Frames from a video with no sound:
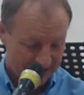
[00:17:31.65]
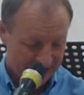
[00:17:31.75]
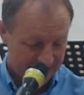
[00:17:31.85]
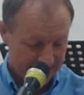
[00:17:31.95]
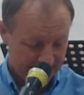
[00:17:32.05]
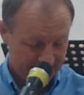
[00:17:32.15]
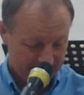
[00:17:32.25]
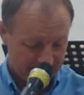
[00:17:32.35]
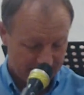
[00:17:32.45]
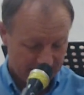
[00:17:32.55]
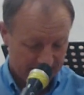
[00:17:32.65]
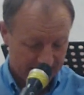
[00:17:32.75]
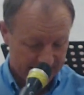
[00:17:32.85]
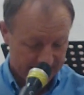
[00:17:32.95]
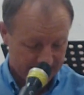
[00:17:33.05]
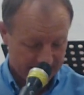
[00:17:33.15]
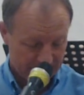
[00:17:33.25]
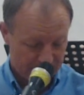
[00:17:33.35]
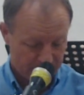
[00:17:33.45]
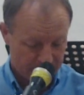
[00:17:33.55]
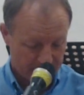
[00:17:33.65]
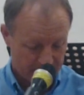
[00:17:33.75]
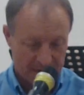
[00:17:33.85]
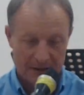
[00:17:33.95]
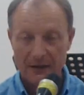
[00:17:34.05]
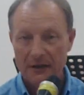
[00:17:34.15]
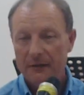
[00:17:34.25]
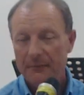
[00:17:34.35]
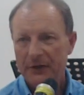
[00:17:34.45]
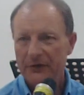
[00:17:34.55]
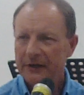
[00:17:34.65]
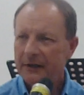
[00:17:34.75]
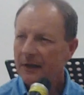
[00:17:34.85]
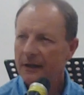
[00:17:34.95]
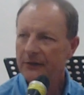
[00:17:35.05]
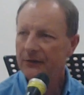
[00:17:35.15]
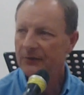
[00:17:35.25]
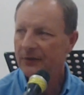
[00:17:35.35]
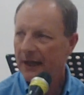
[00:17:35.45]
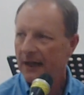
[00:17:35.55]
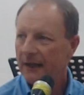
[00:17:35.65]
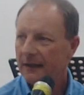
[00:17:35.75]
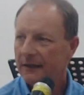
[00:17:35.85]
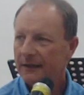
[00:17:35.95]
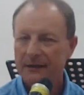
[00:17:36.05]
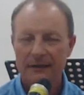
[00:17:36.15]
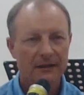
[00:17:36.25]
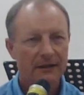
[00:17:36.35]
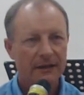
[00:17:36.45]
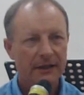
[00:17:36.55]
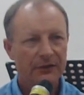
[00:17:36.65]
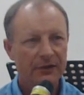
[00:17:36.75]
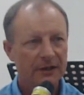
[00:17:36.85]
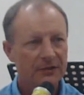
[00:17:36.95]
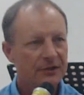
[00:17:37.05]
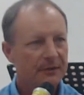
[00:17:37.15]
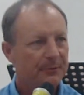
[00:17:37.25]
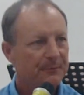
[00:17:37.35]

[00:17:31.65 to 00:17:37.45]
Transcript: And they did that to him because they didn't understand his kingship.